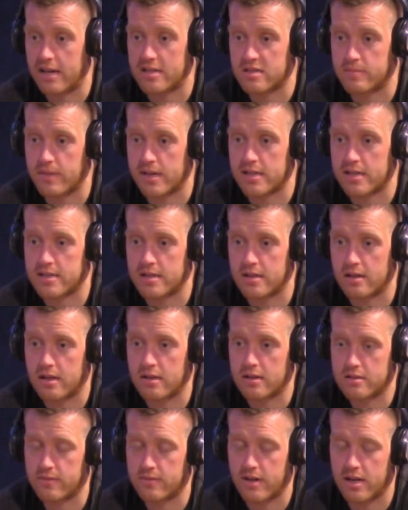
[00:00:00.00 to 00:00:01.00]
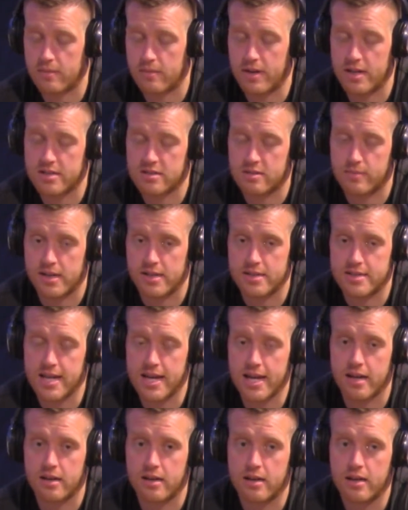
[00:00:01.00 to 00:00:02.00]
to maintain. Something I'd like to
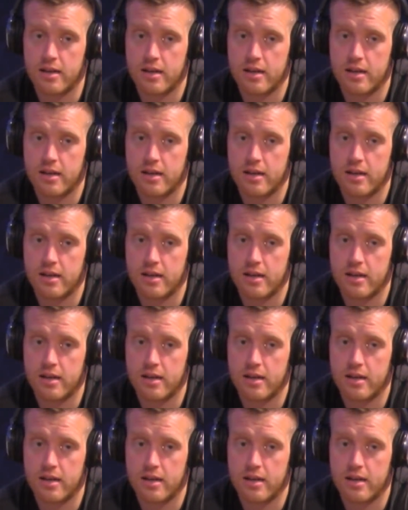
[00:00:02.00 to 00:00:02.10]
maintain.